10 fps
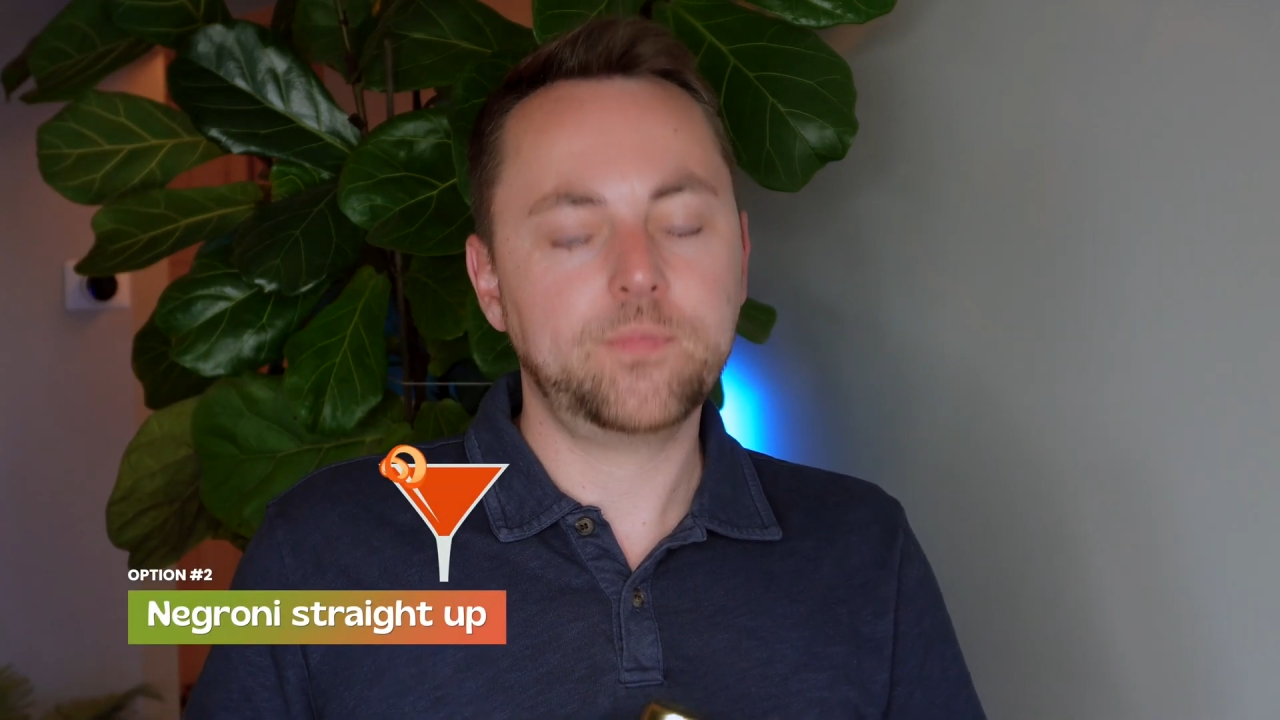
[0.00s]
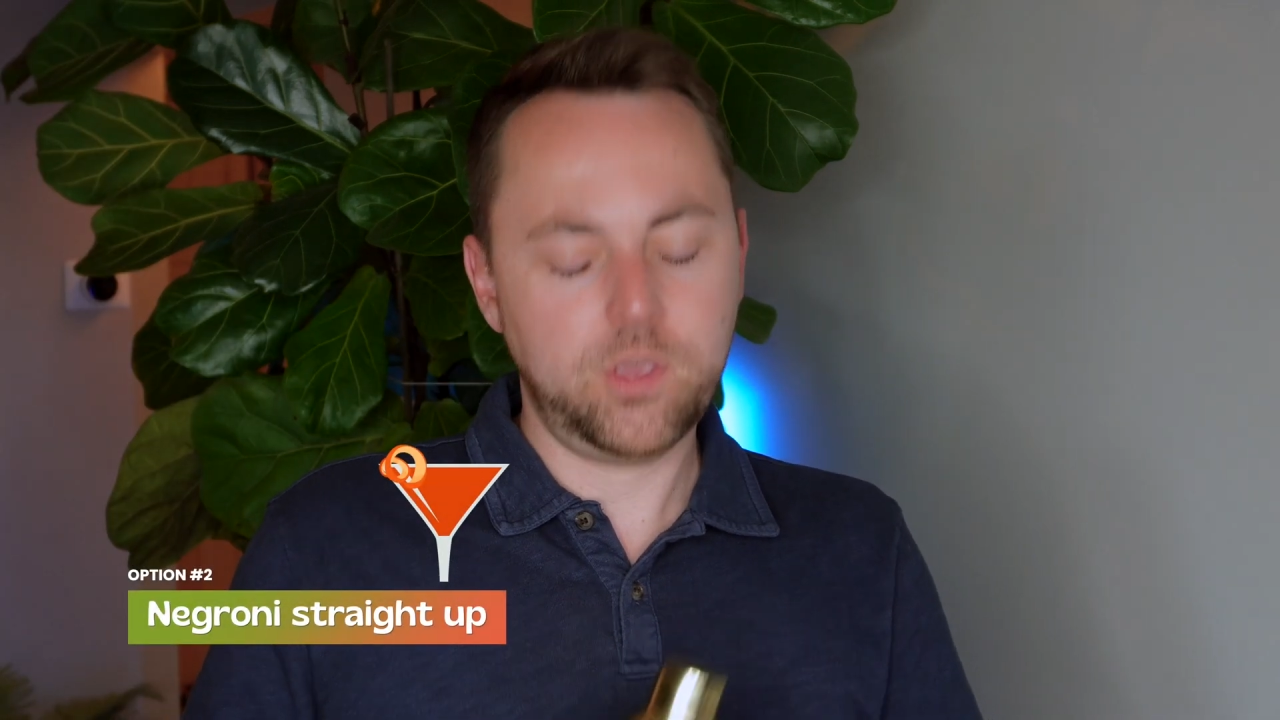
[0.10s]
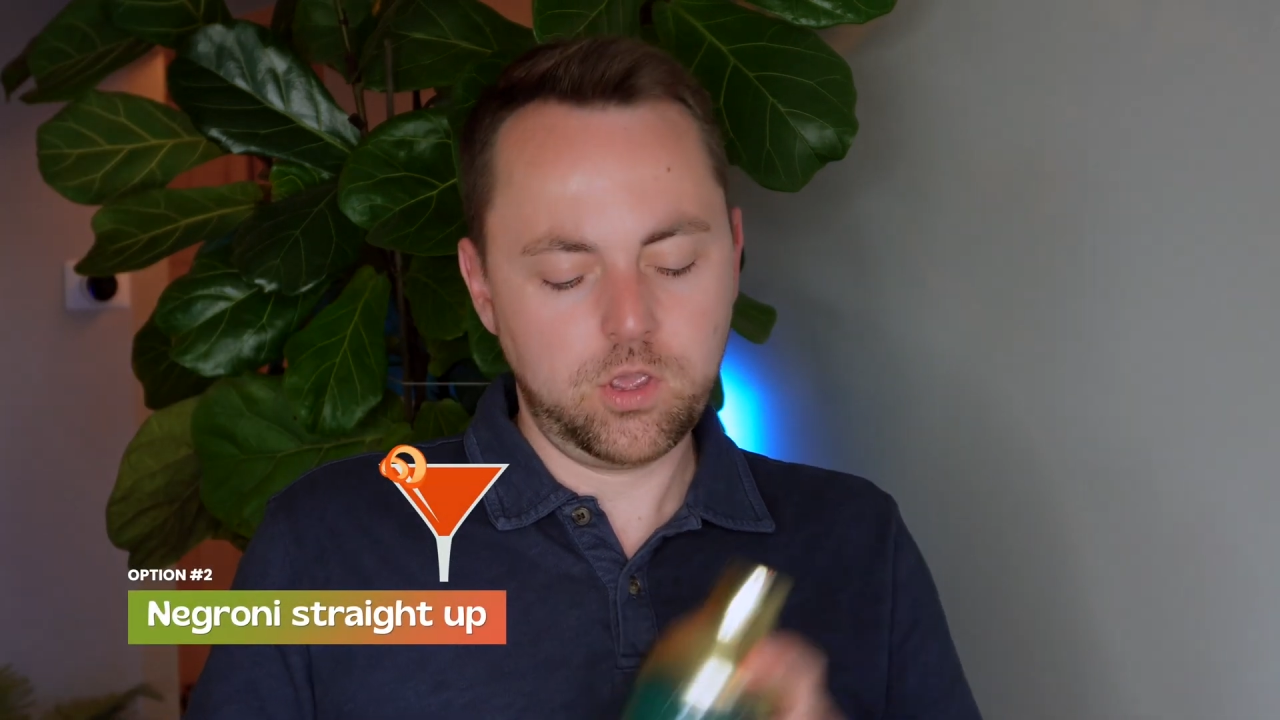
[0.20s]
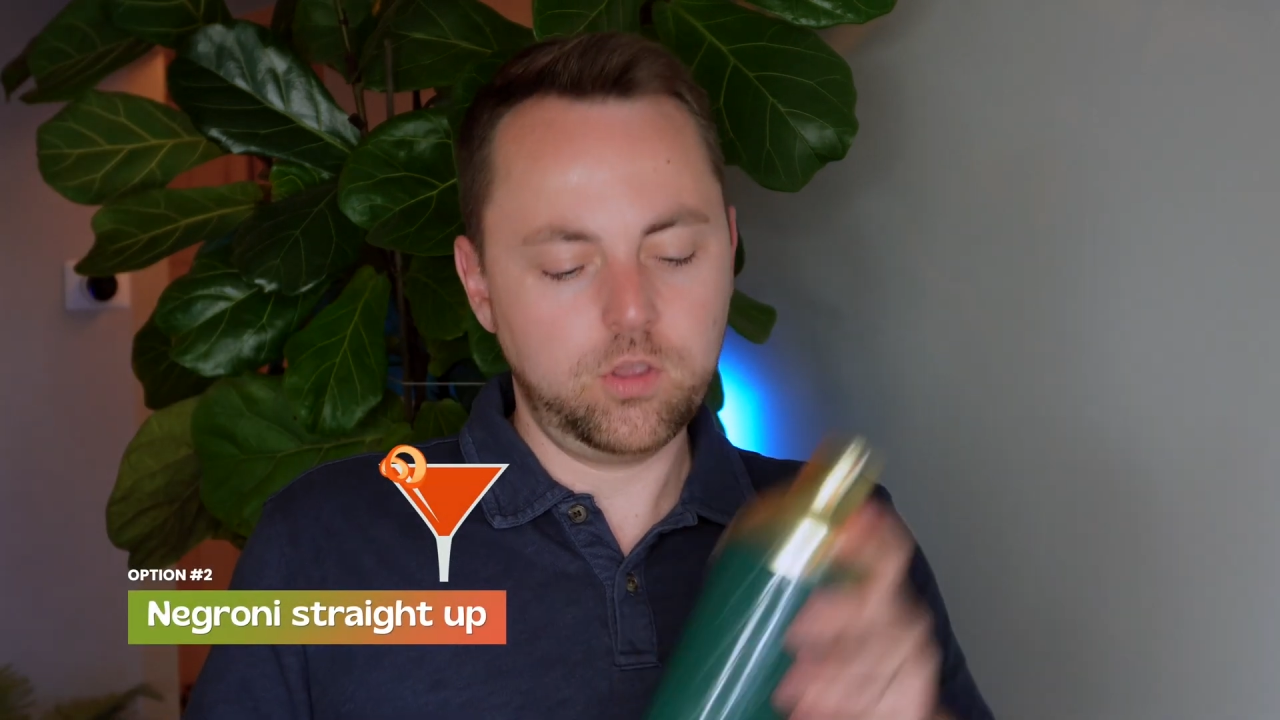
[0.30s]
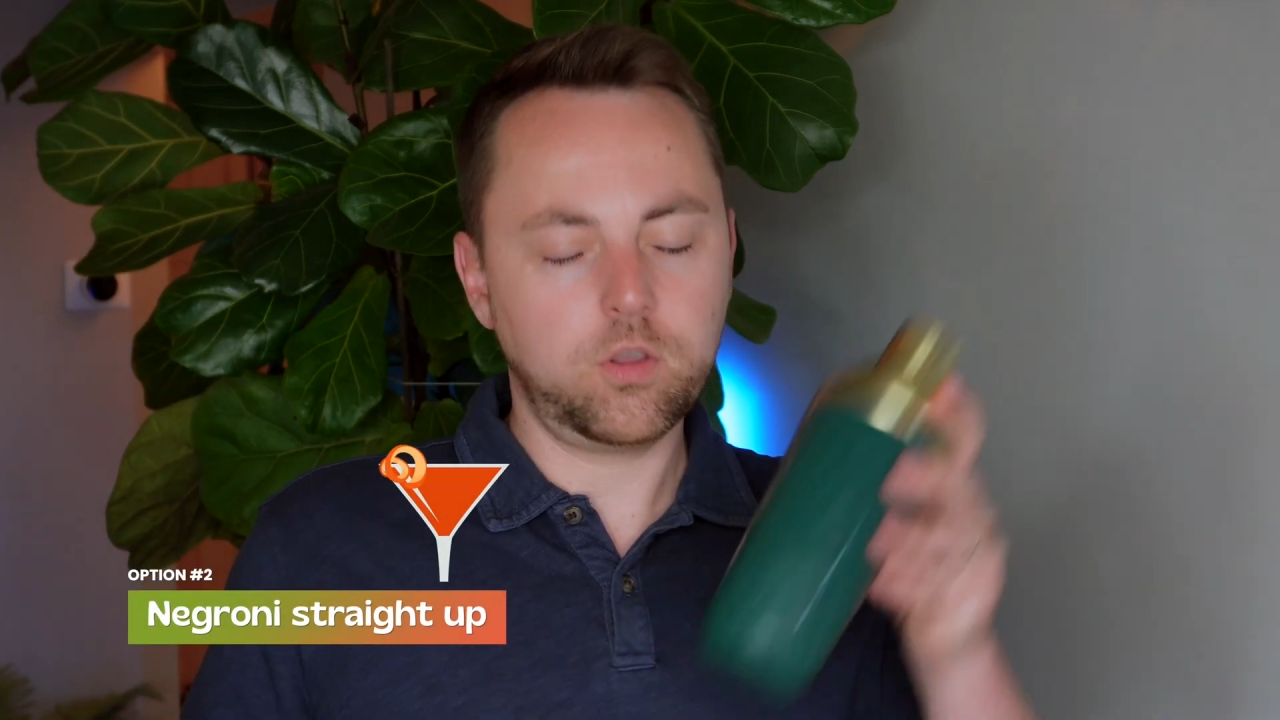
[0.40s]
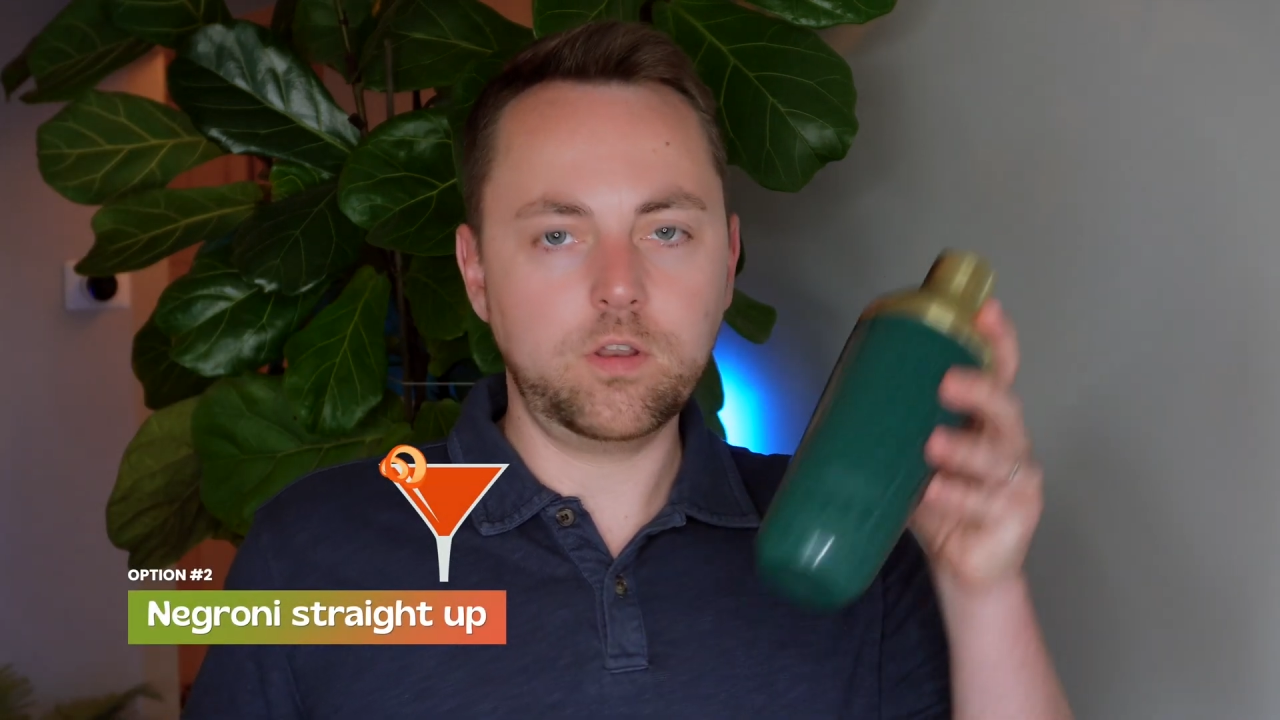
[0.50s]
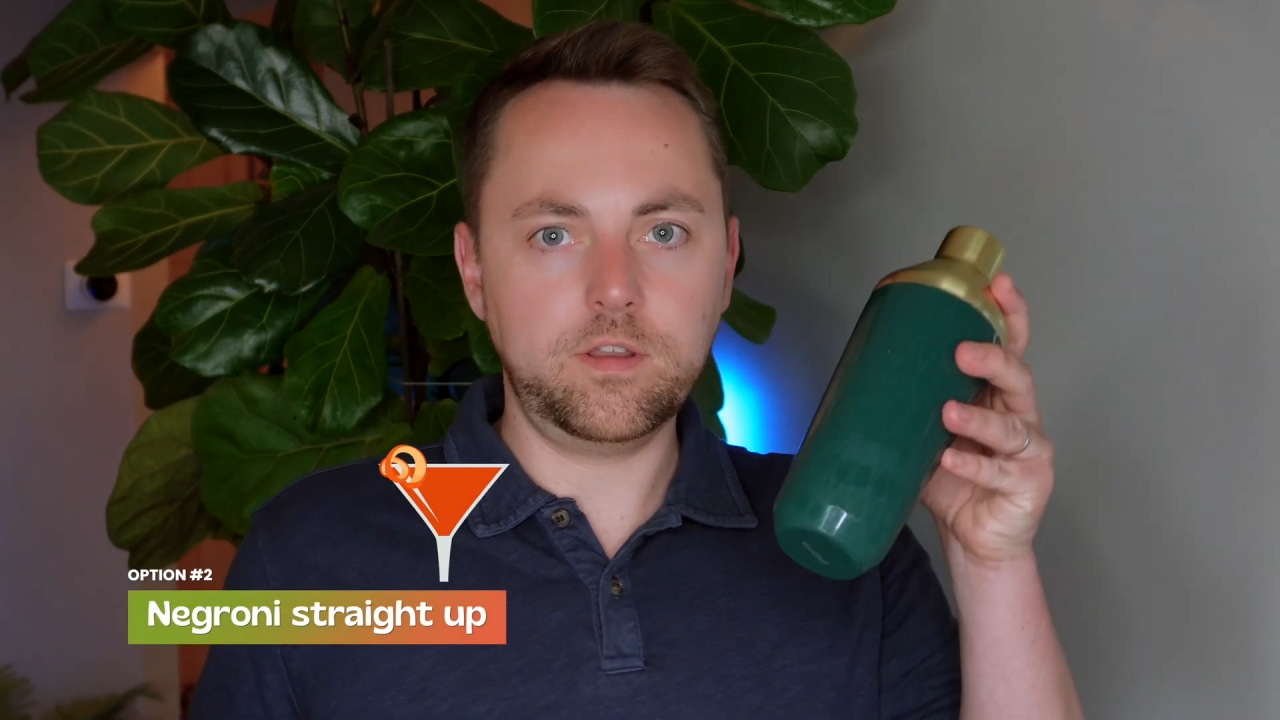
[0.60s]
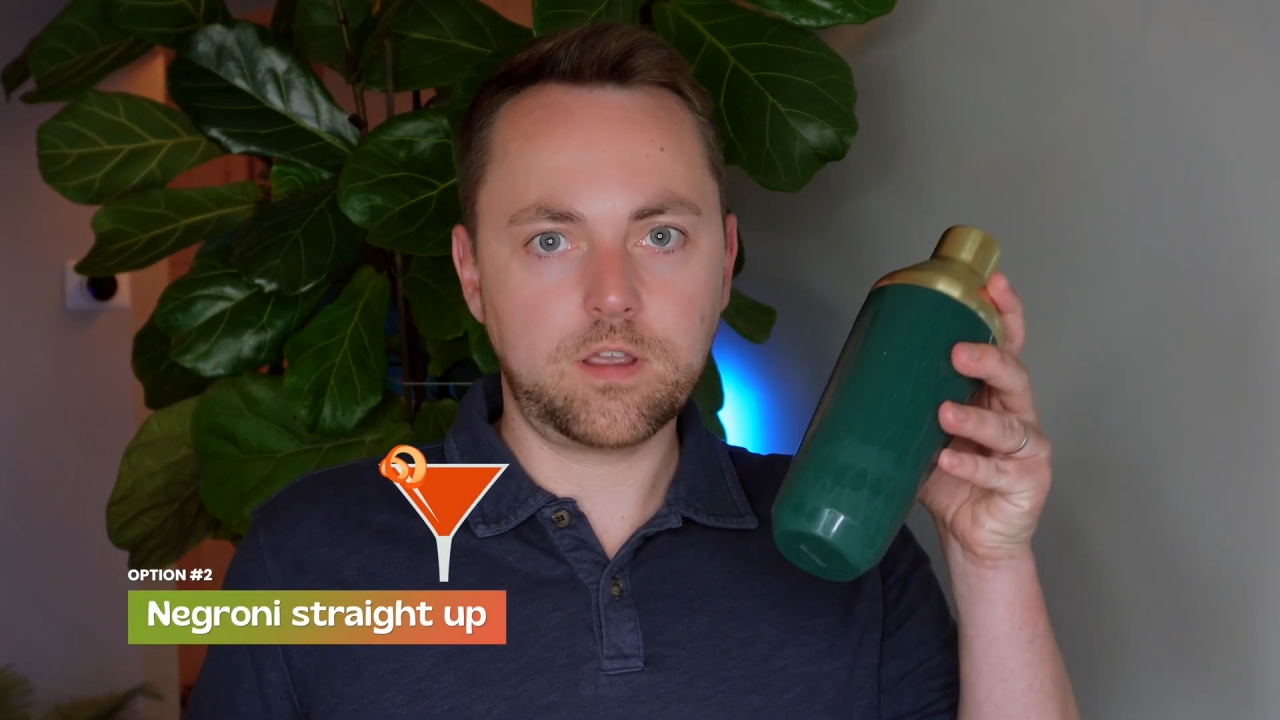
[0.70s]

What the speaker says: You're going to need a